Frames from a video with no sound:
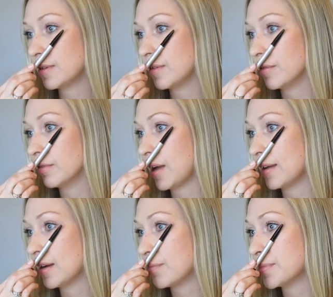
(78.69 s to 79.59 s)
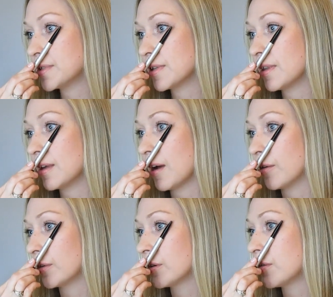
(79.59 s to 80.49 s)
you line up to the
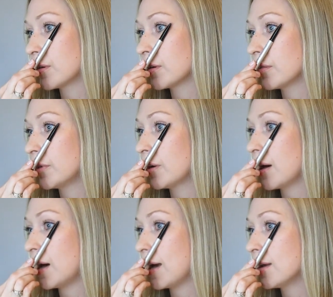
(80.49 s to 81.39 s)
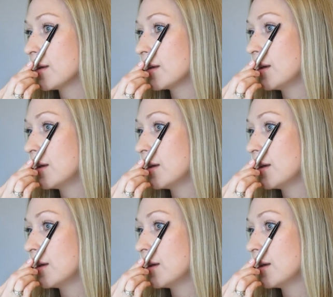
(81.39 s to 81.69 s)
outer corner of your eye